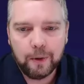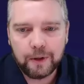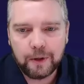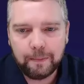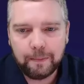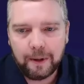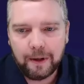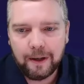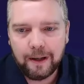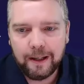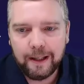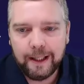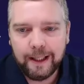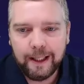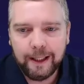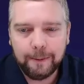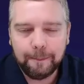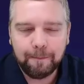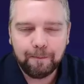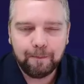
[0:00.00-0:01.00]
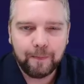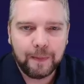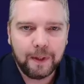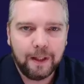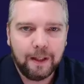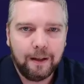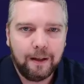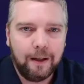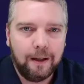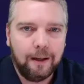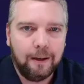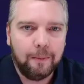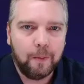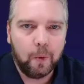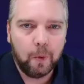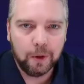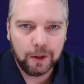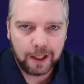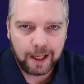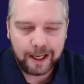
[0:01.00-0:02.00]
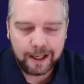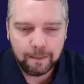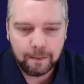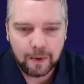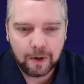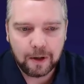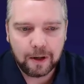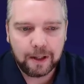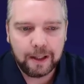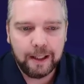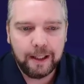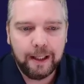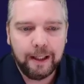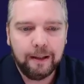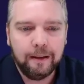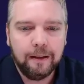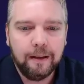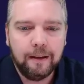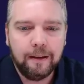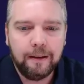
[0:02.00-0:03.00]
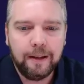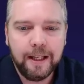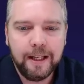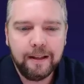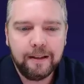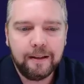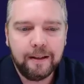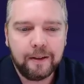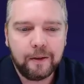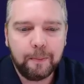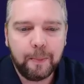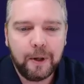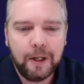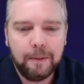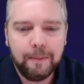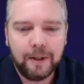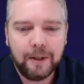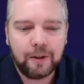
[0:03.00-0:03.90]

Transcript: responding, online marketing, things that's pretty